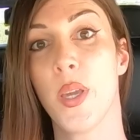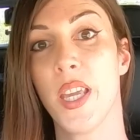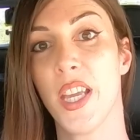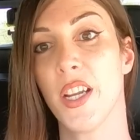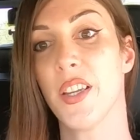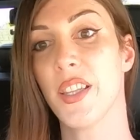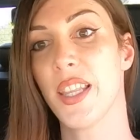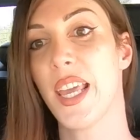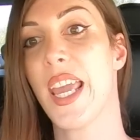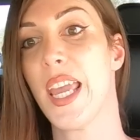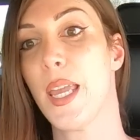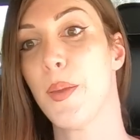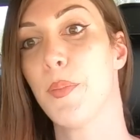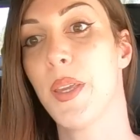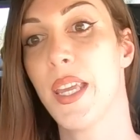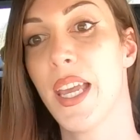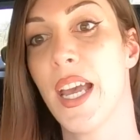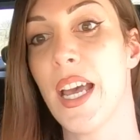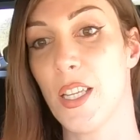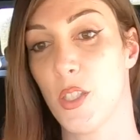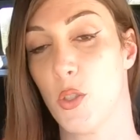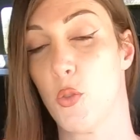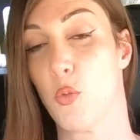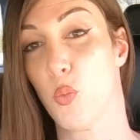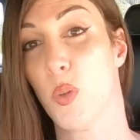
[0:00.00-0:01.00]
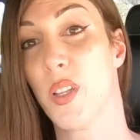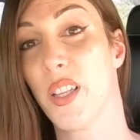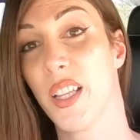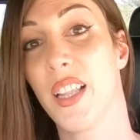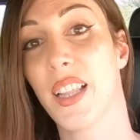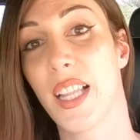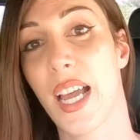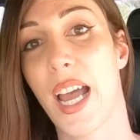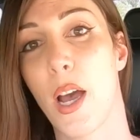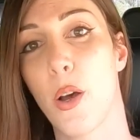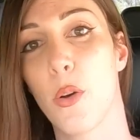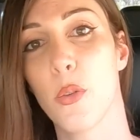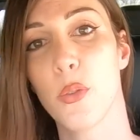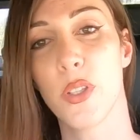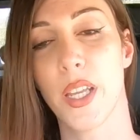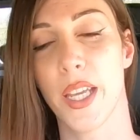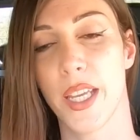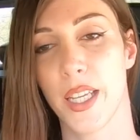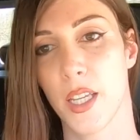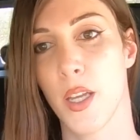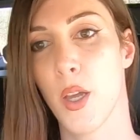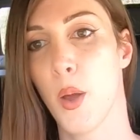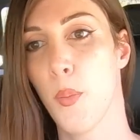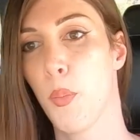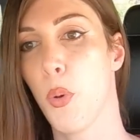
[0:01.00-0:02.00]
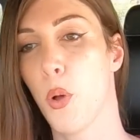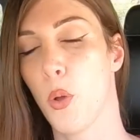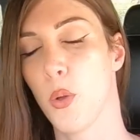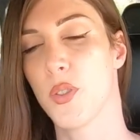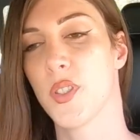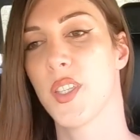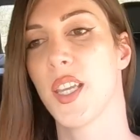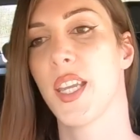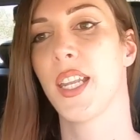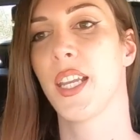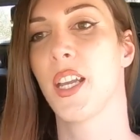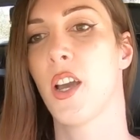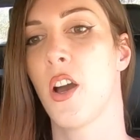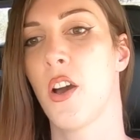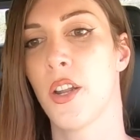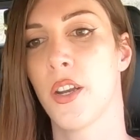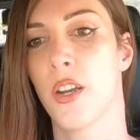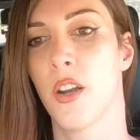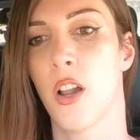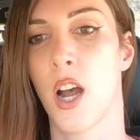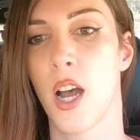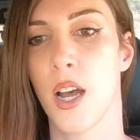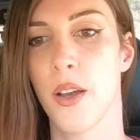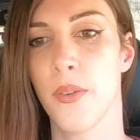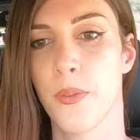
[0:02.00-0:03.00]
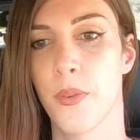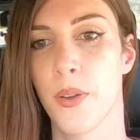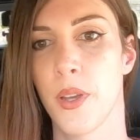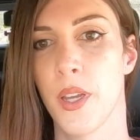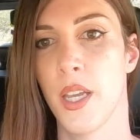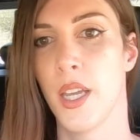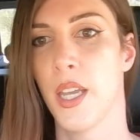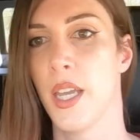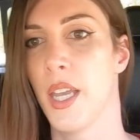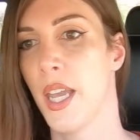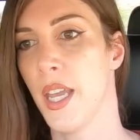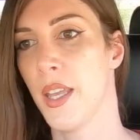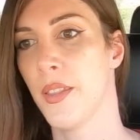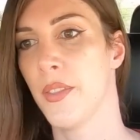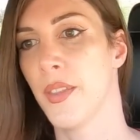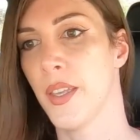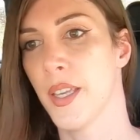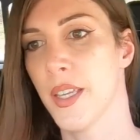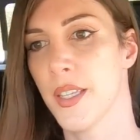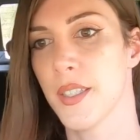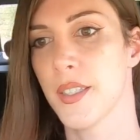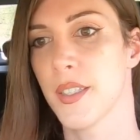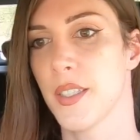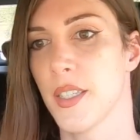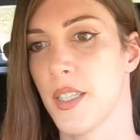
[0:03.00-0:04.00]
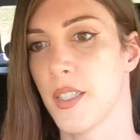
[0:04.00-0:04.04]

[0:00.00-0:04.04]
hear the ABS really loud, like pulsating on and off. And this,